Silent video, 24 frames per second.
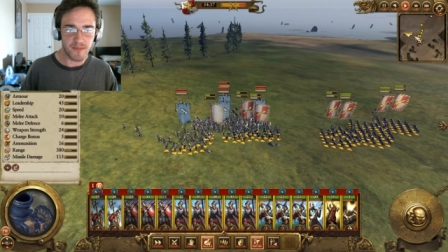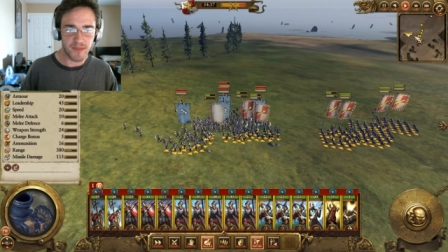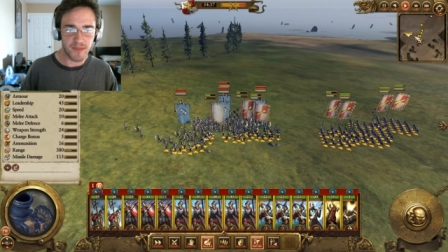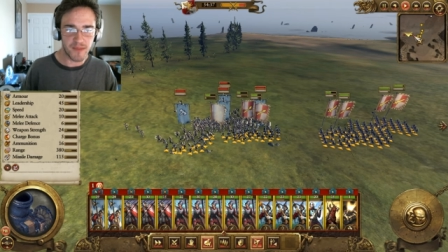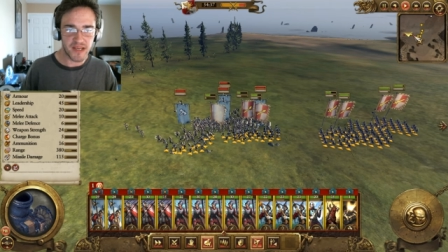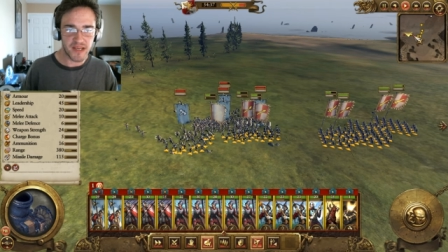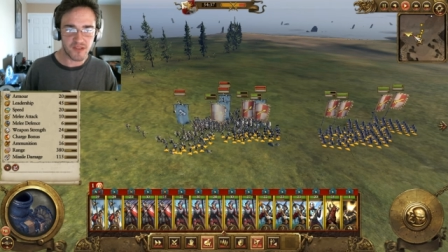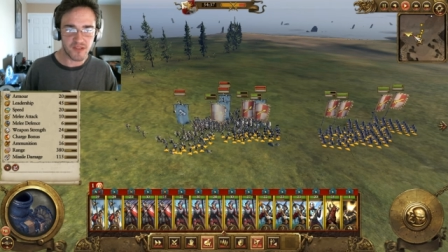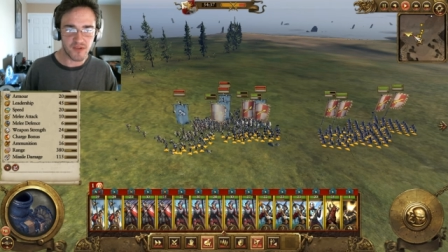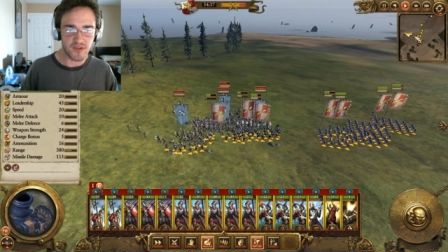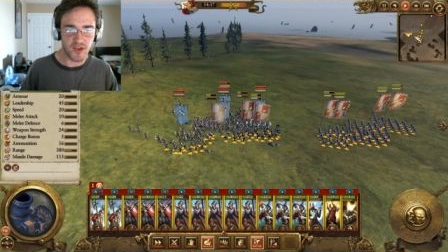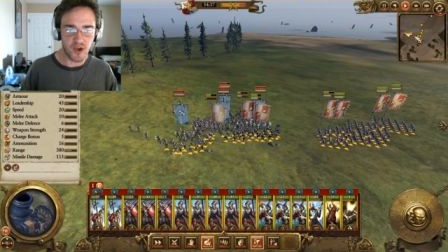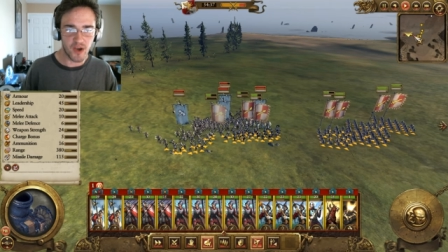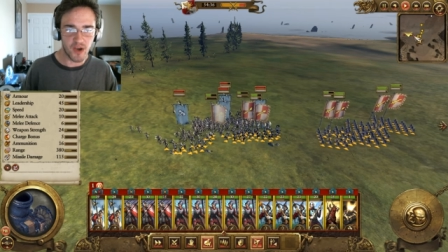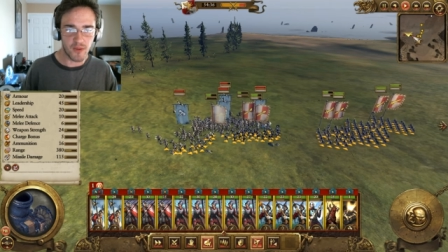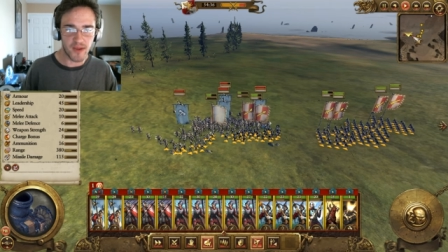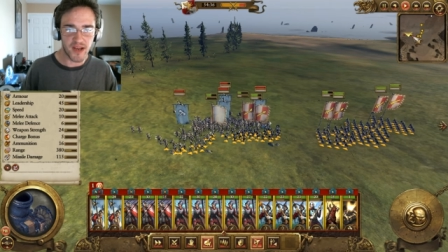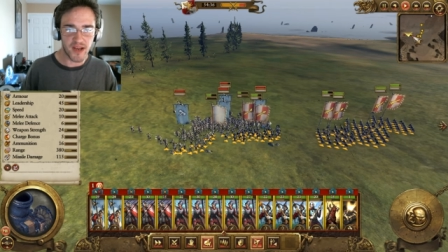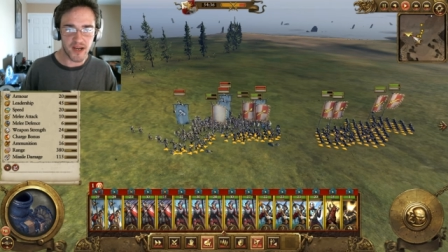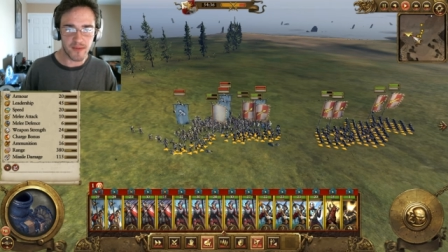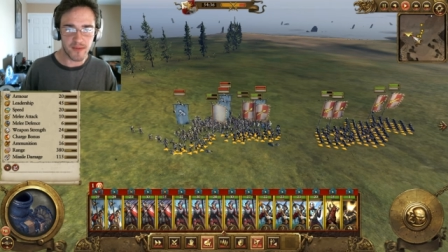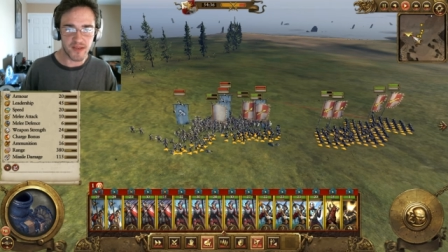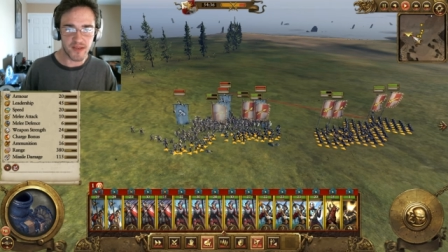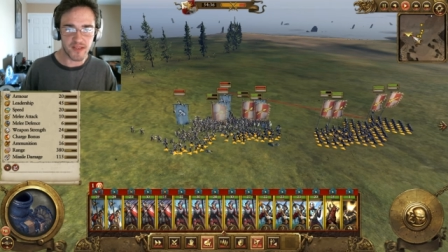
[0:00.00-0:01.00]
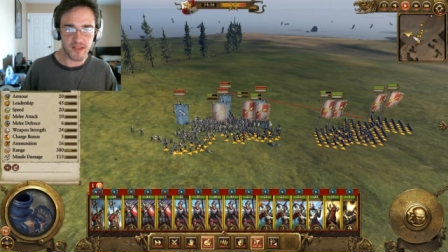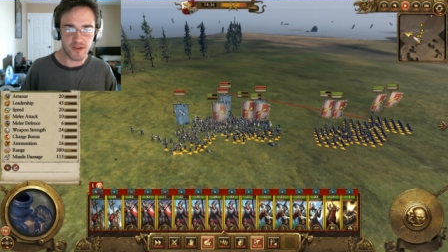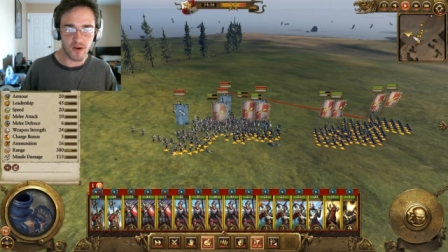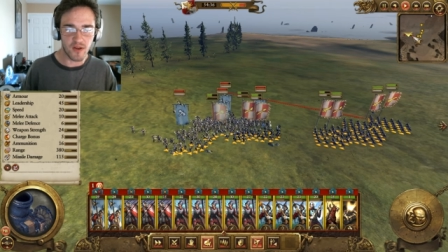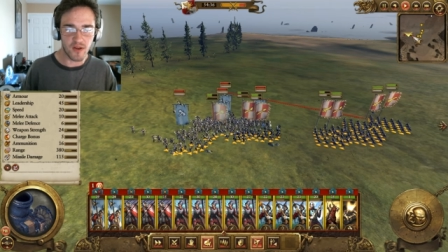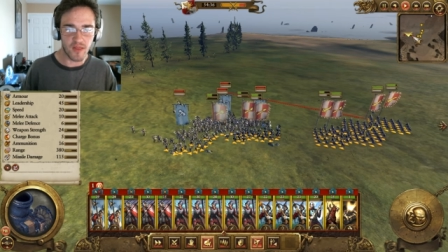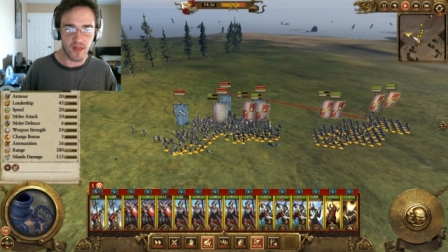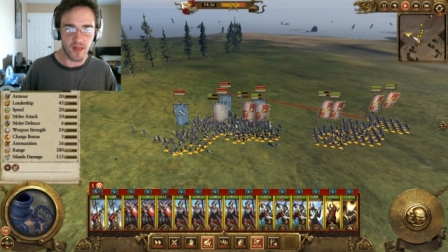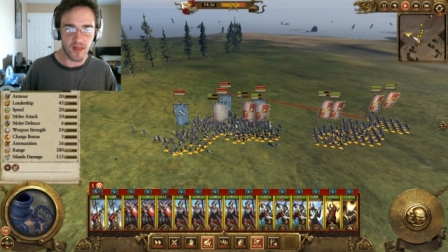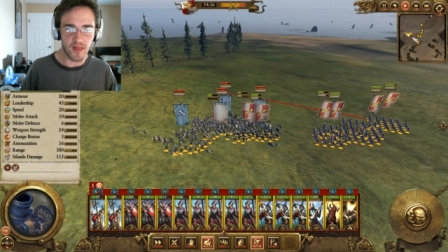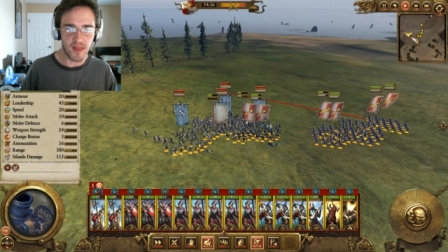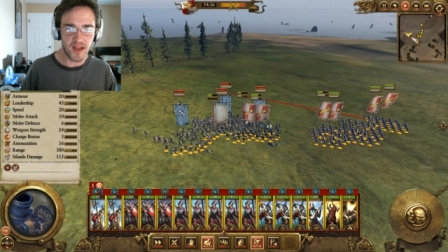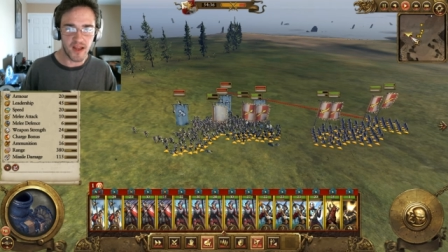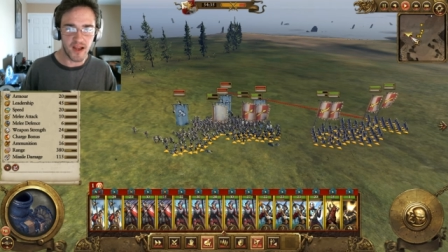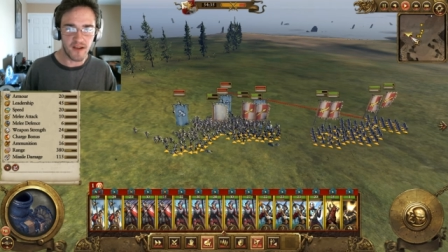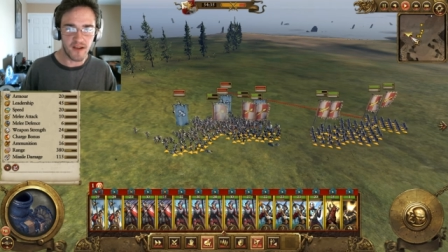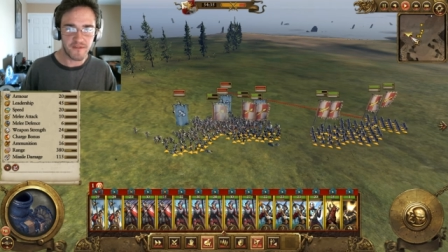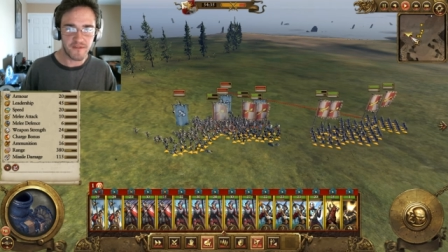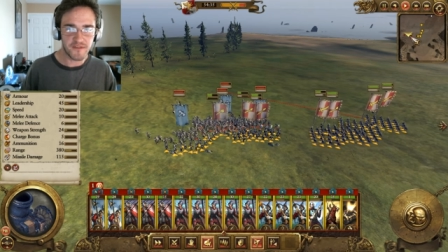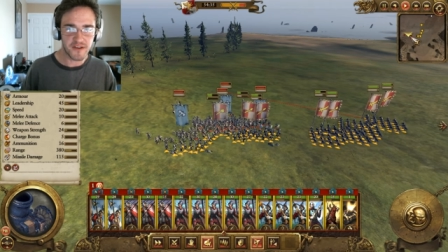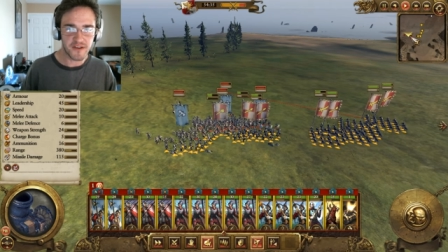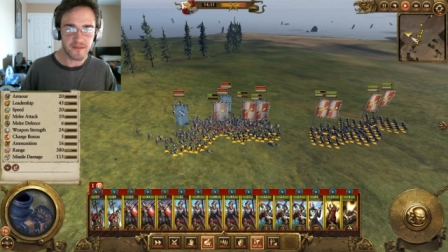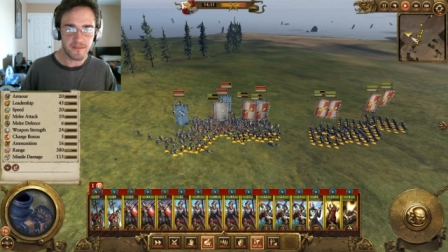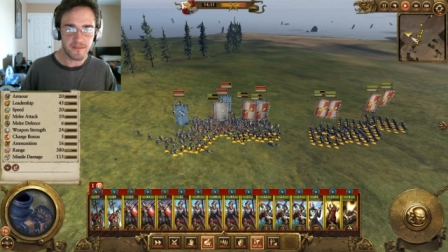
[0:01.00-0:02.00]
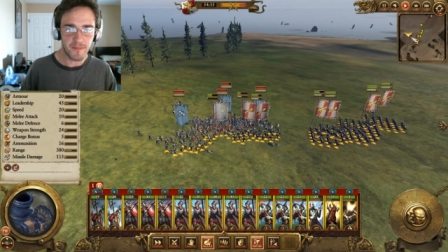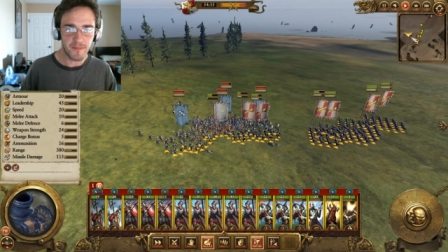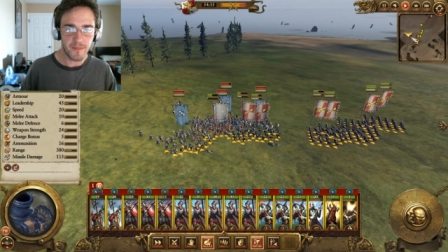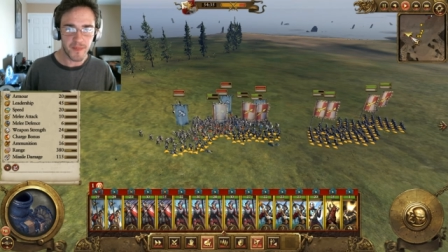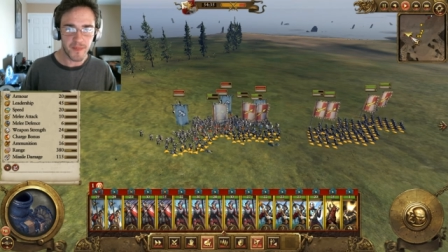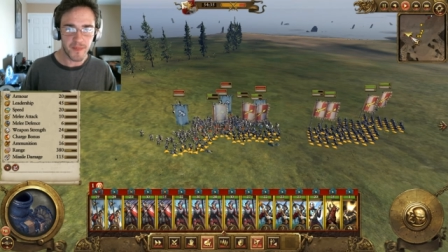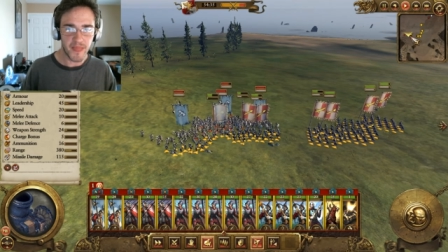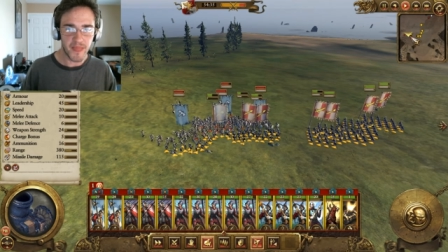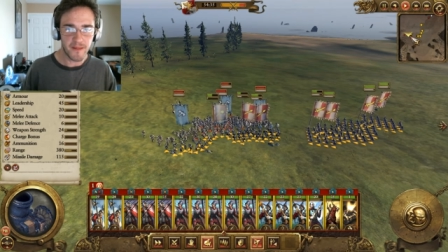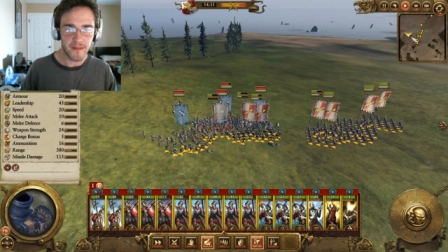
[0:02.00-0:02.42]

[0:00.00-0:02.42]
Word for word: that basically all my enemies are on the left.